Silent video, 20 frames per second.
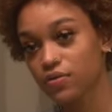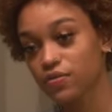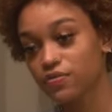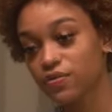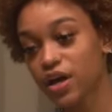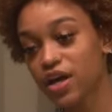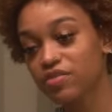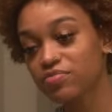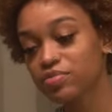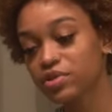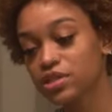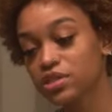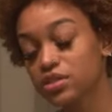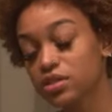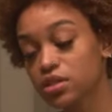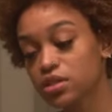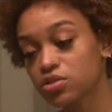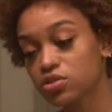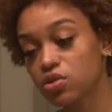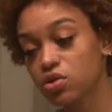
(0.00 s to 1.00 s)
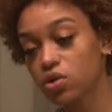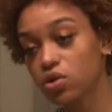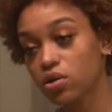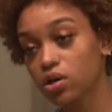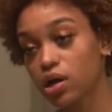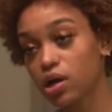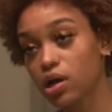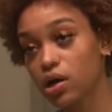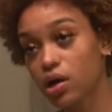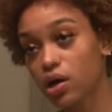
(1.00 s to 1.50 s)
5BC is called
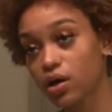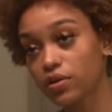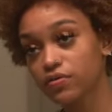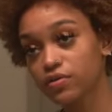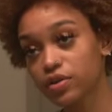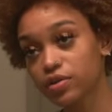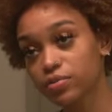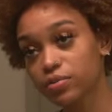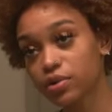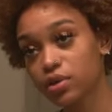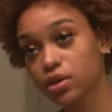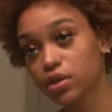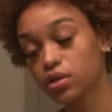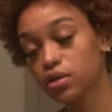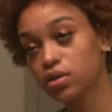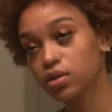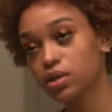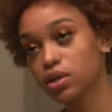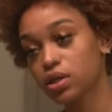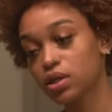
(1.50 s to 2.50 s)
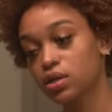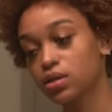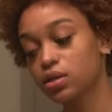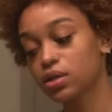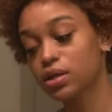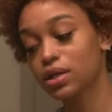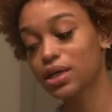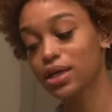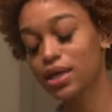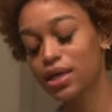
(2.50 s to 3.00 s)
Coffee Bean,
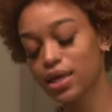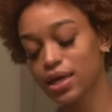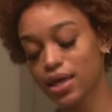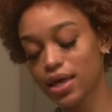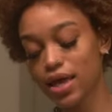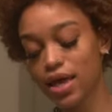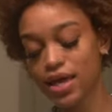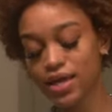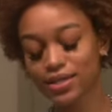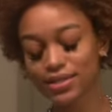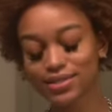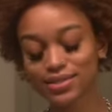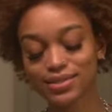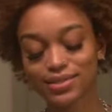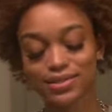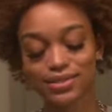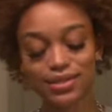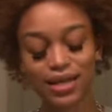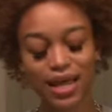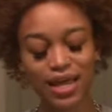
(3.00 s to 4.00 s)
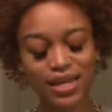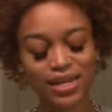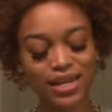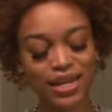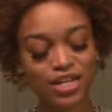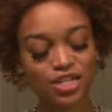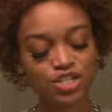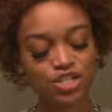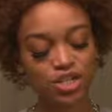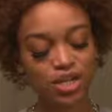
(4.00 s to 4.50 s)
and
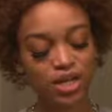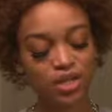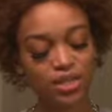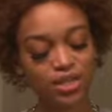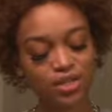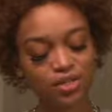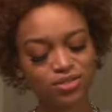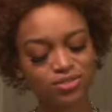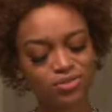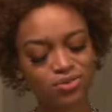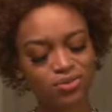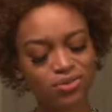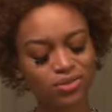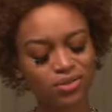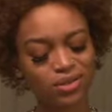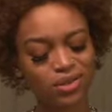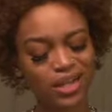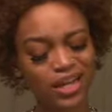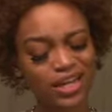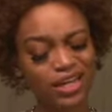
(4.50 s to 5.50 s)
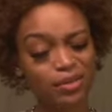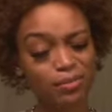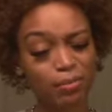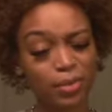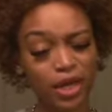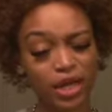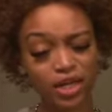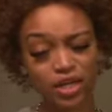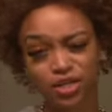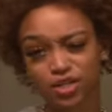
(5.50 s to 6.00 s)
8NG I think is called Light
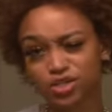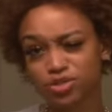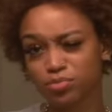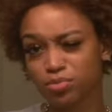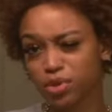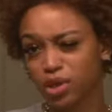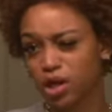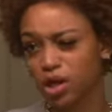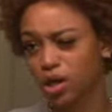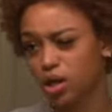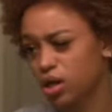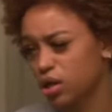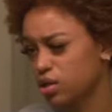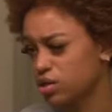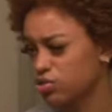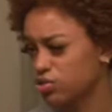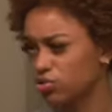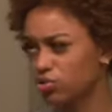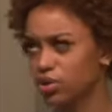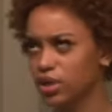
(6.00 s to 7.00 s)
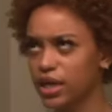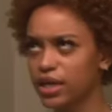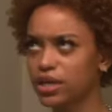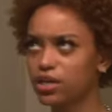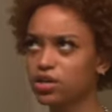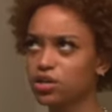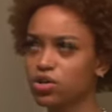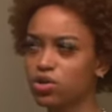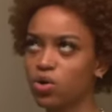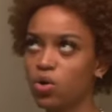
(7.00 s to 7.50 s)
Beige Blonde or
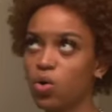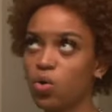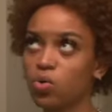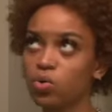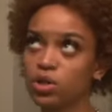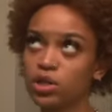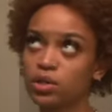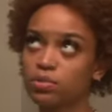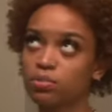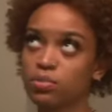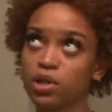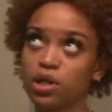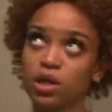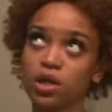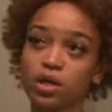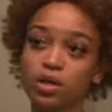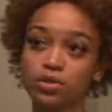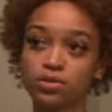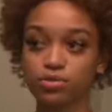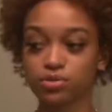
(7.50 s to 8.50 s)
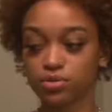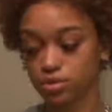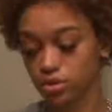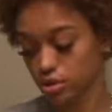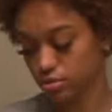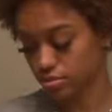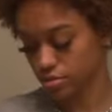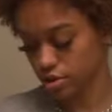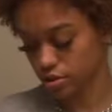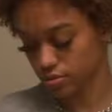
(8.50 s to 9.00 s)
Light Golden Blonde or
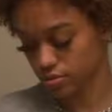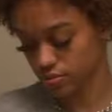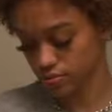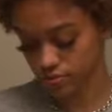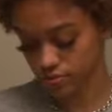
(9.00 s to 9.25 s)
something.